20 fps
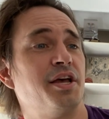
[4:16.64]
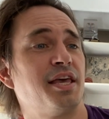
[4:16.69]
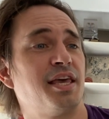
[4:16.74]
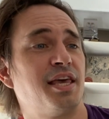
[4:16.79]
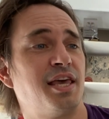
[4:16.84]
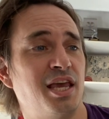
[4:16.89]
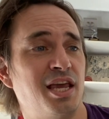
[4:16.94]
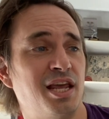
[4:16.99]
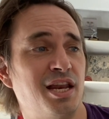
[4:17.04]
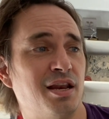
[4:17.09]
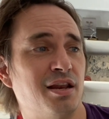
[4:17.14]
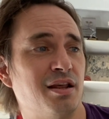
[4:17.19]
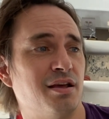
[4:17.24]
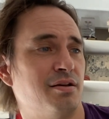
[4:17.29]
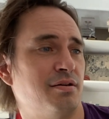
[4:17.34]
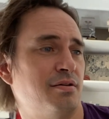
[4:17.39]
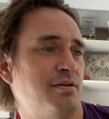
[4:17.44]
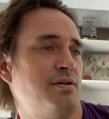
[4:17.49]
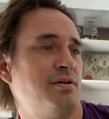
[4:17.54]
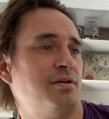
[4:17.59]
Kin.
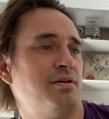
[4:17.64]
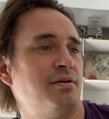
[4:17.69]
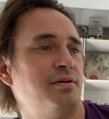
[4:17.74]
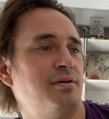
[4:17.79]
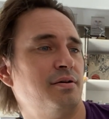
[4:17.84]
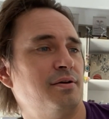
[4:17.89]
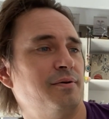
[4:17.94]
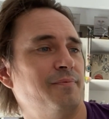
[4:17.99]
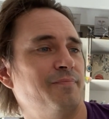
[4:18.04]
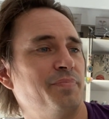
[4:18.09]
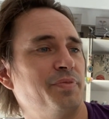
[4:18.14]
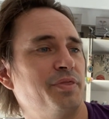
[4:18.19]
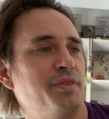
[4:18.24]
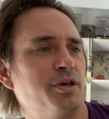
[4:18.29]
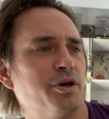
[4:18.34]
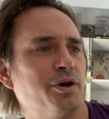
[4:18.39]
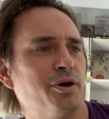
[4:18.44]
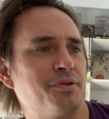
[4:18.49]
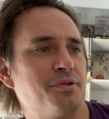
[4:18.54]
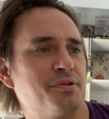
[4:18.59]

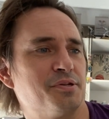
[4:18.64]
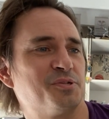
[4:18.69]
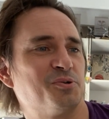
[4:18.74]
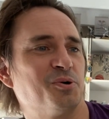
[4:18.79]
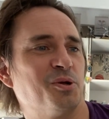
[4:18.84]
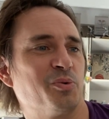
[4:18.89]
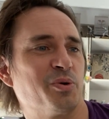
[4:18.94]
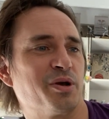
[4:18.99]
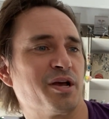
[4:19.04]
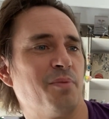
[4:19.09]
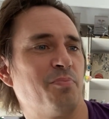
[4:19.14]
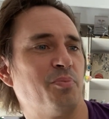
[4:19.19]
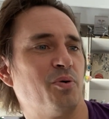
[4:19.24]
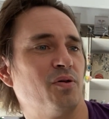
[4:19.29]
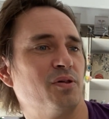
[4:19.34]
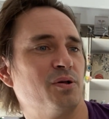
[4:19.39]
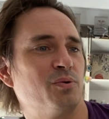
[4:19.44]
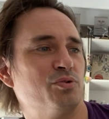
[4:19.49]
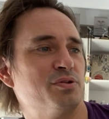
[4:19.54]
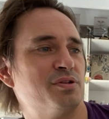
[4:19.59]
The earth is swallowing up
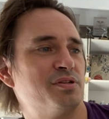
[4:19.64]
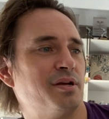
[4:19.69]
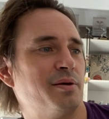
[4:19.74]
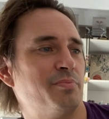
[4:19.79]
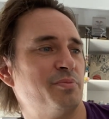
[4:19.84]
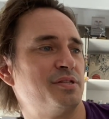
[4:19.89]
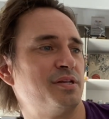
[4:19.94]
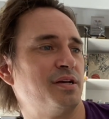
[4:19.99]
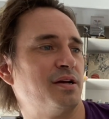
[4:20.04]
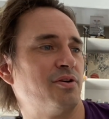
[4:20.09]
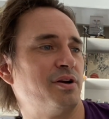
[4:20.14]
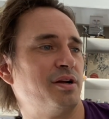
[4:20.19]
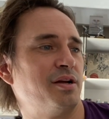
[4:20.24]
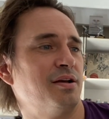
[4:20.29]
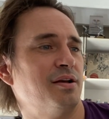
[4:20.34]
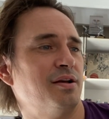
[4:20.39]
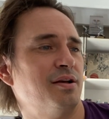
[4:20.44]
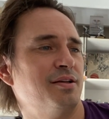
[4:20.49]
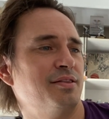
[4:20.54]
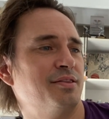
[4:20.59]
Hollywood Cemetery.
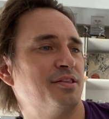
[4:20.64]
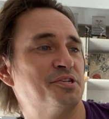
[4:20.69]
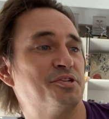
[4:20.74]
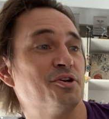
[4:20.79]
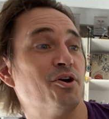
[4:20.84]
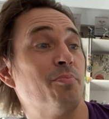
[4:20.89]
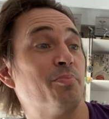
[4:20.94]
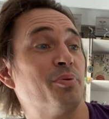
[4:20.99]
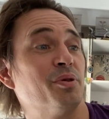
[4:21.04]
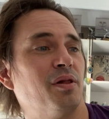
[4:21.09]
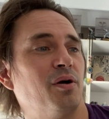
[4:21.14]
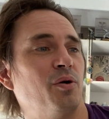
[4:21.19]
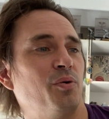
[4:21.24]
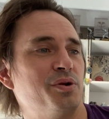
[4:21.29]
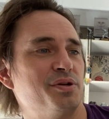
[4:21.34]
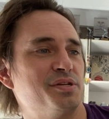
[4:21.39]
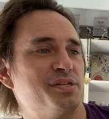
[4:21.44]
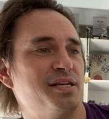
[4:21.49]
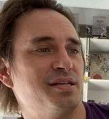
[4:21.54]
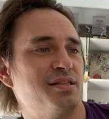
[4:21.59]
The dirt below
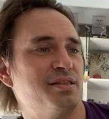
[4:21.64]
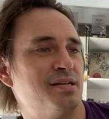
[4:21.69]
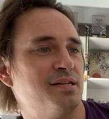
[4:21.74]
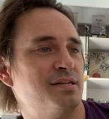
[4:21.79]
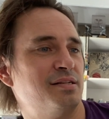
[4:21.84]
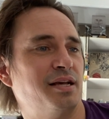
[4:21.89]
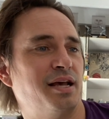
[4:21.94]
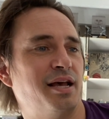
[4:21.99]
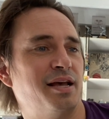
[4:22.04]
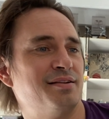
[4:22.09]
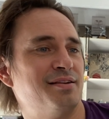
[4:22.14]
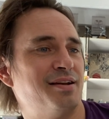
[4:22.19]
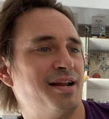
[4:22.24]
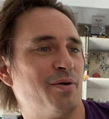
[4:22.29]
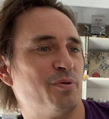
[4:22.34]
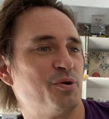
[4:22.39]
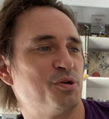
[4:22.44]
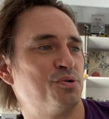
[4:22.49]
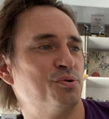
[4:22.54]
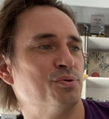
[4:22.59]
it has eaten the dead, and
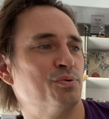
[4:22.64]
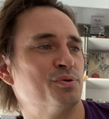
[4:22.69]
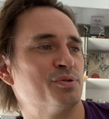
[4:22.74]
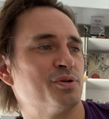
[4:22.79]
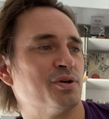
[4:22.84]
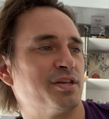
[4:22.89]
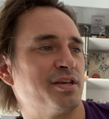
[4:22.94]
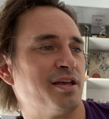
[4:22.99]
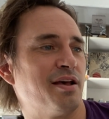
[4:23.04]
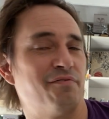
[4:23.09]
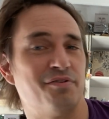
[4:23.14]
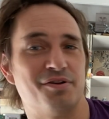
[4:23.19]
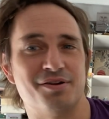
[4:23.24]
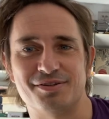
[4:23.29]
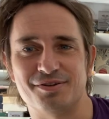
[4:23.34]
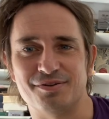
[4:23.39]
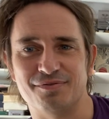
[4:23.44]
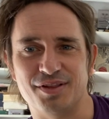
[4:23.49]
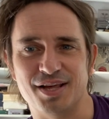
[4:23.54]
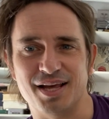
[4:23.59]
now it chews on the
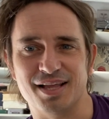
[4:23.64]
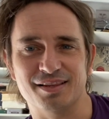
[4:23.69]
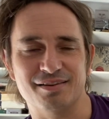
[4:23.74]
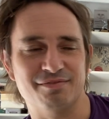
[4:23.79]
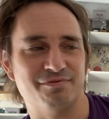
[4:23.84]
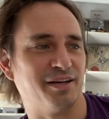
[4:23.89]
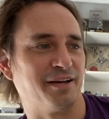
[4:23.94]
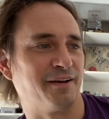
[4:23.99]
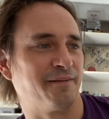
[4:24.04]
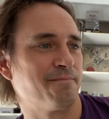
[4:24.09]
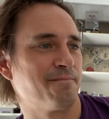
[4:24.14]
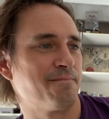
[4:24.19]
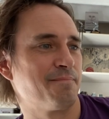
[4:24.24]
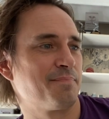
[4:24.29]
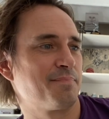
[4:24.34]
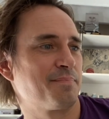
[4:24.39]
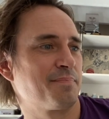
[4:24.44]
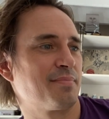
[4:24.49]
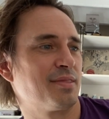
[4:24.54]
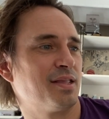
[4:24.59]
evidence of their living.
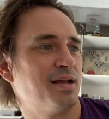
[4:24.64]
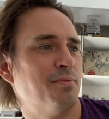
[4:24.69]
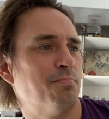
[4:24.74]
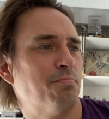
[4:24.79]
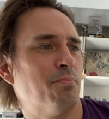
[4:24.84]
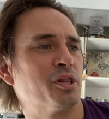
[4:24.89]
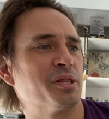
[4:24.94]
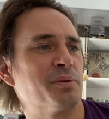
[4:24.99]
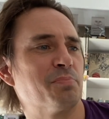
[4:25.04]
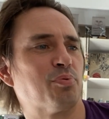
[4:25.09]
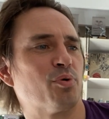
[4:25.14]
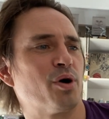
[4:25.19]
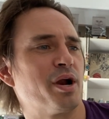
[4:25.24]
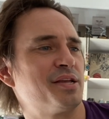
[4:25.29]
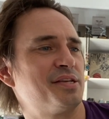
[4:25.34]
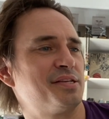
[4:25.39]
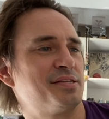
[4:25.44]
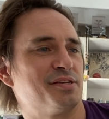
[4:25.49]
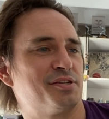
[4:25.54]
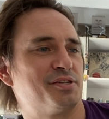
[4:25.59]
Molly
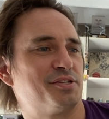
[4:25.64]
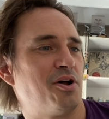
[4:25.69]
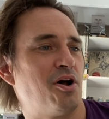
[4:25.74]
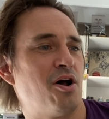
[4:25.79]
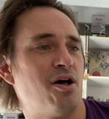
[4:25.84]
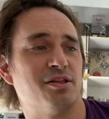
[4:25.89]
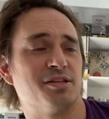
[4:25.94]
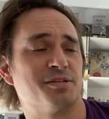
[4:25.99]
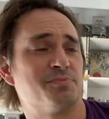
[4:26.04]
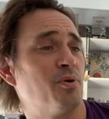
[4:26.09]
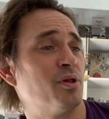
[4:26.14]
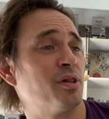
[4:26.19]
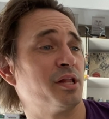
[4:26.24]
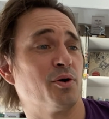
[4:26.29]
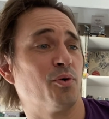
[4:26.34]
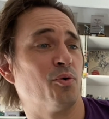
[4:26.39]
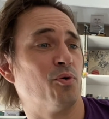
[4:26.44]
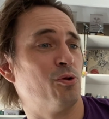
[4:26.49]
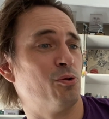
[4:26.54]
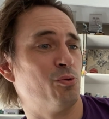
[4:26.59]
breaks the silence.
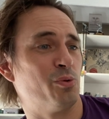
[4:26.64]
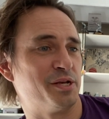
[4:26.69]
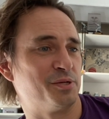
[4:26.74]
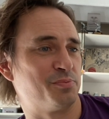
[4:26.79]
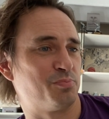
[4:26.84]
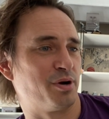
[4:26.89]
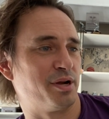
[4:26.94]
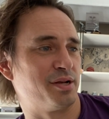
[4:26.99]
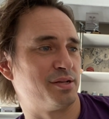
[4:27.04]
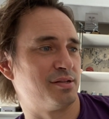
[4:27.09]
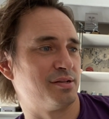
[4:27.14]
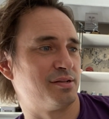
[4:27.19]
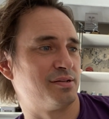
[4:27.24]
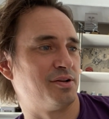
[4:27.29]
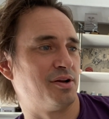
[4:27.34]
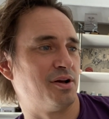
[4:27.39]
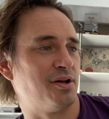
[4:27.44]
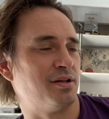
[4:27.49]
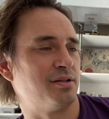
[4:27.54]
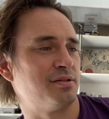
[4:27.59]
Molly always breaks the
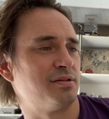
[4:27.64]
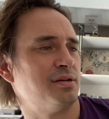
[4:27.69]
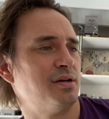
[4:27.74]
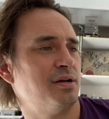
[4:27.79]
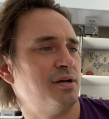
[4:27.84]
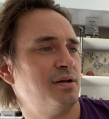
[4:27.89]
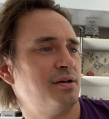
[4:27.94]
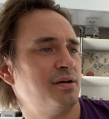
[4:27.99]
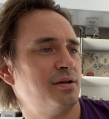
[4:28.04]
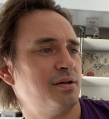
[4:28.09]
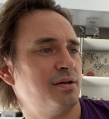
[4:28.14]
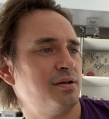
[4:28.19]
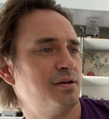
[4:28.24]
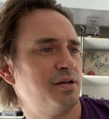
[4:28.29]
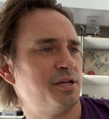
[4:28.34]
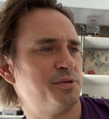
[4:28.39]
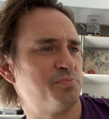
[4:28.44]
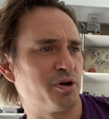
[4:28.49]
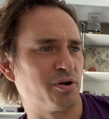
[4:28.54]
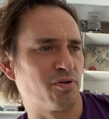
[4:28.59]
silence.
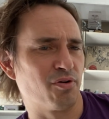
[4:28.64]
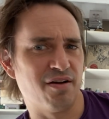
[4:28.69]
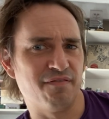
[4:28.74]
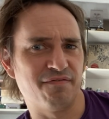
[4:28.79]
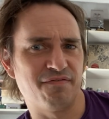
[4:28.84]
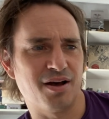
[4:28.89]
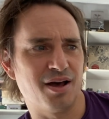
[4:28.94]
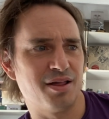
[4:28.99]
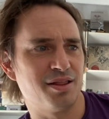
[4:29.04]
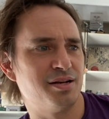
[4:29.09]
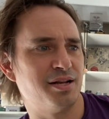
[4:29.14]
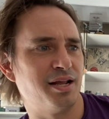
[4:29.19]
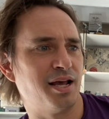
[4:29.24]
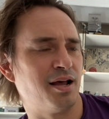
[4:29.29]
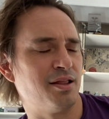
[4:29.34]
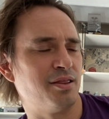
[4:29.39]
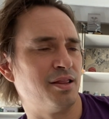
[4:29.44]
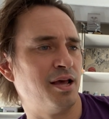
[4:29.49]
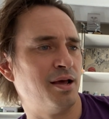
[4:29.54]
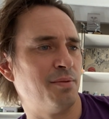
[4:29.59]
Is my grandfather
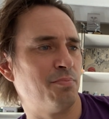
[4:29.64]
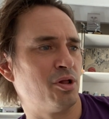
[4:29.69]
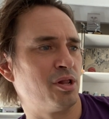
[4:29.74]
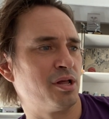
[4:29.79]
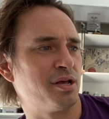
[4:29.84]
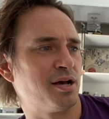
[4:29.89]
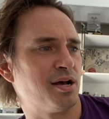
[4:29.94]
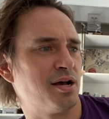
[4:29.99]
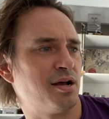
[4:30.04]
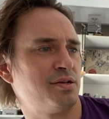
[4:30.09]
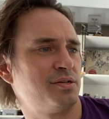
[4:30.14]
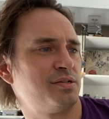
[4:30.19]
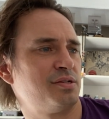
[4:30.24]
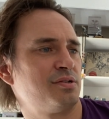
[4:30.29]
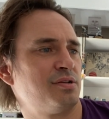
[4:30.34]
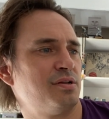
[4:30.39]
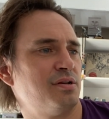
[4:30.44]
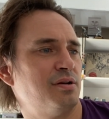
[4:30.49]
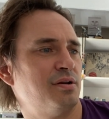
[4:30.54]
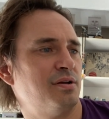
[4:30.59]
down there? Molly asks.